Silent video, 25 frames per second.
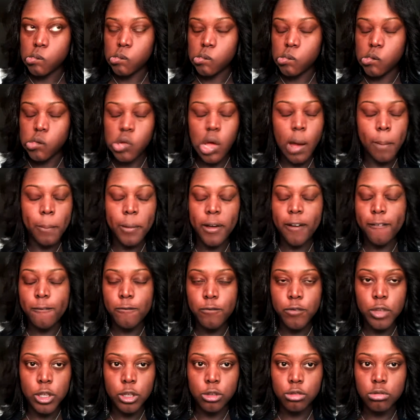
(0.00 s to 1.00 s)
I'm
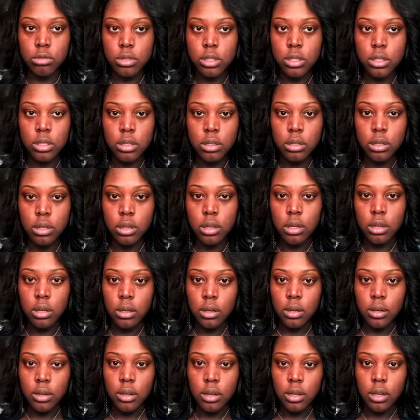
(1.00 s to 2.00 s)
confused.
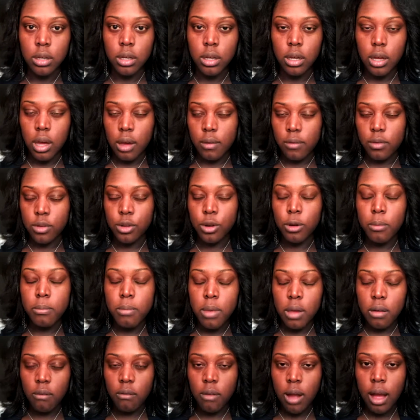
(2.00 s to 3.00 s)
Governor
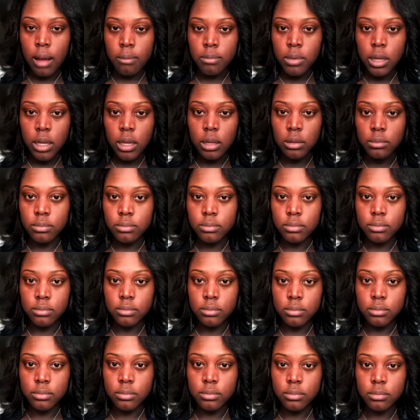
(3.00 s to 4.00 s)
Mitt Romney,
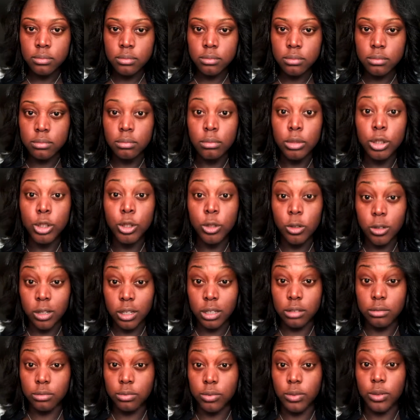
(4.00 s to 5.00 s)
you're
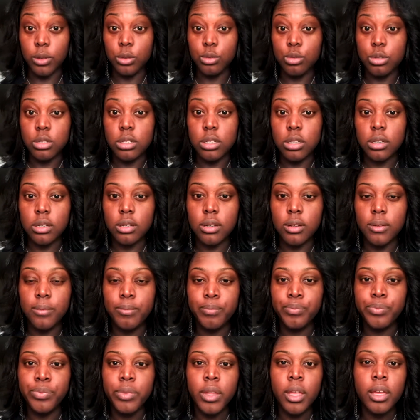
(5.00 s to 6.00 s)
confused.
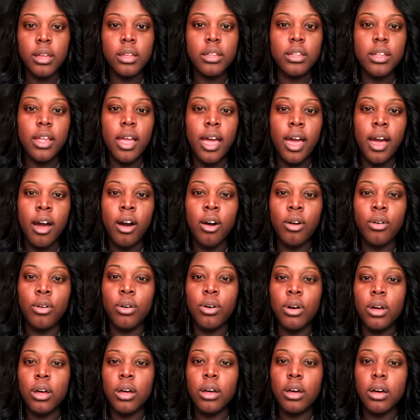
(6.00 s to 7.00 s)
Now,
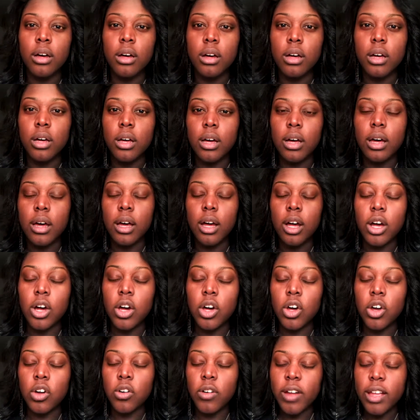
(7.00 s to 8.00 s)

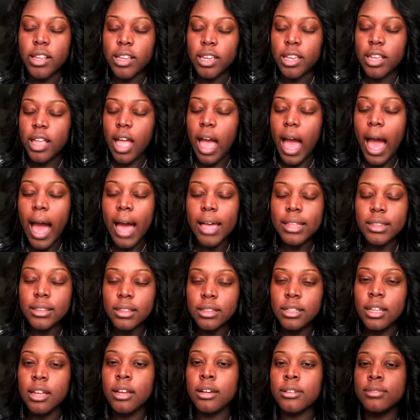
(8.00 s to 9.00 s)
granted, I
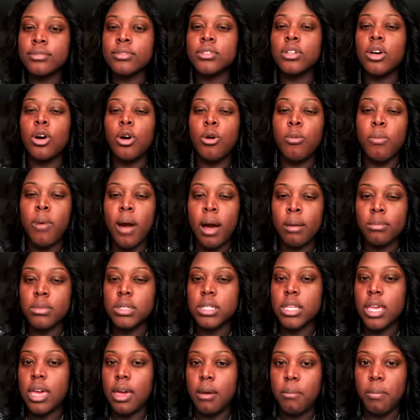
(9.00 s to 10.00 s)
loved Obama's
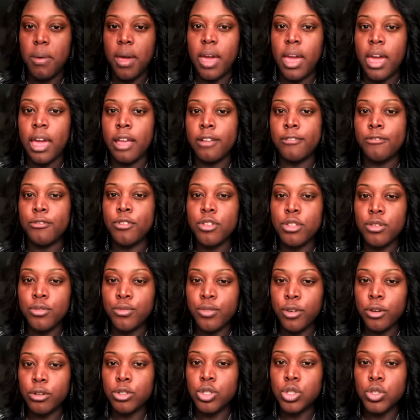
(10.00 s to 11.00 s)
campaign for the
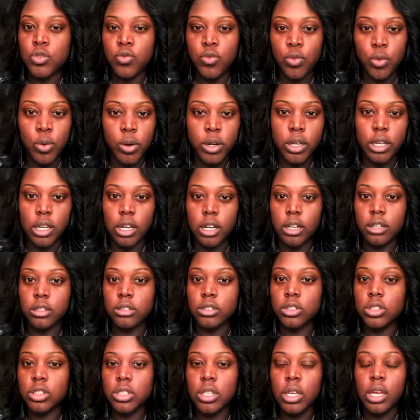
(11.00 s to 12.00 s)
first 4
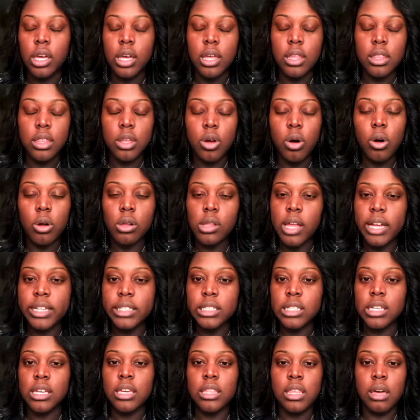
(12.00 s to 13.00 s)
years. The whole
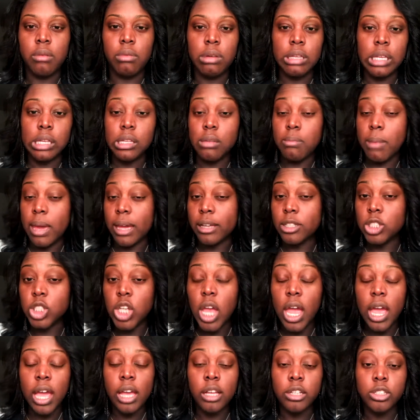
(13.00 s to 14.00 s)
idea that we need to make a
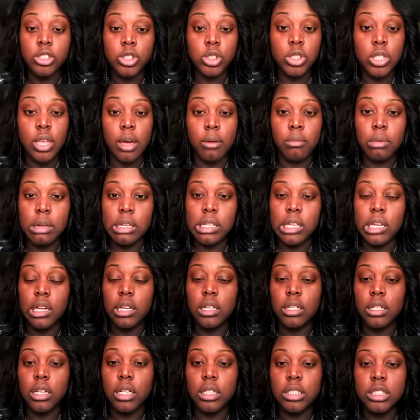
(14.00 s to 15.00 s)
change, that we
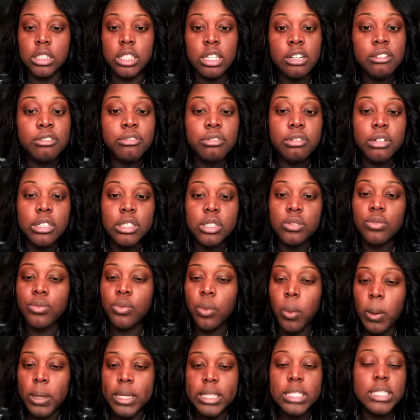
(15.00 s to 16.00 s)
need a different
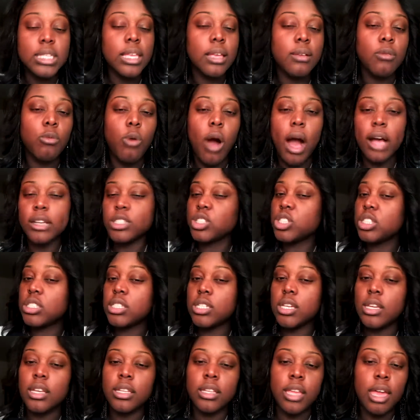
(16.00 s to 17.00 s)
voice in
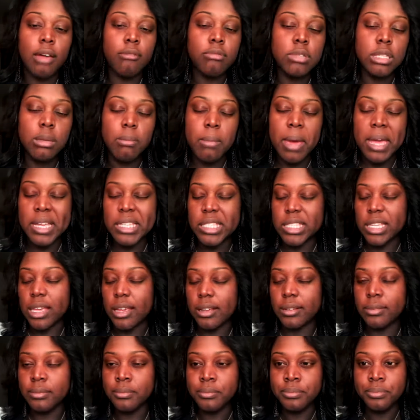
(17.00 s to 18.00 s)
Washington, it was
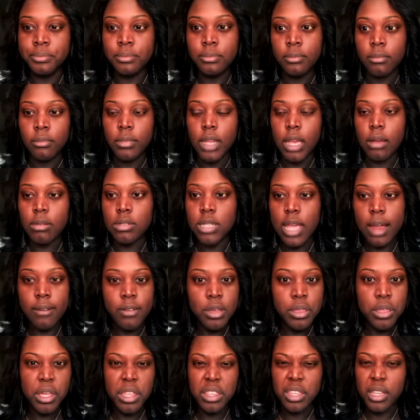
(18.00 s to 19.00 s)
amazing. It was
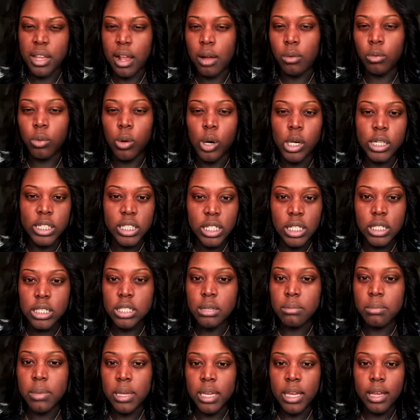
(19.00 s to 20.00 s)
everything that I wanted it
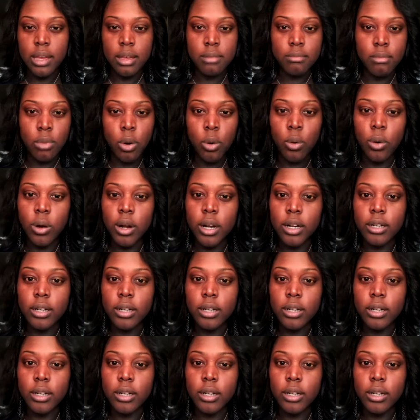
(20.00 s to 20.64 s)
to be and more.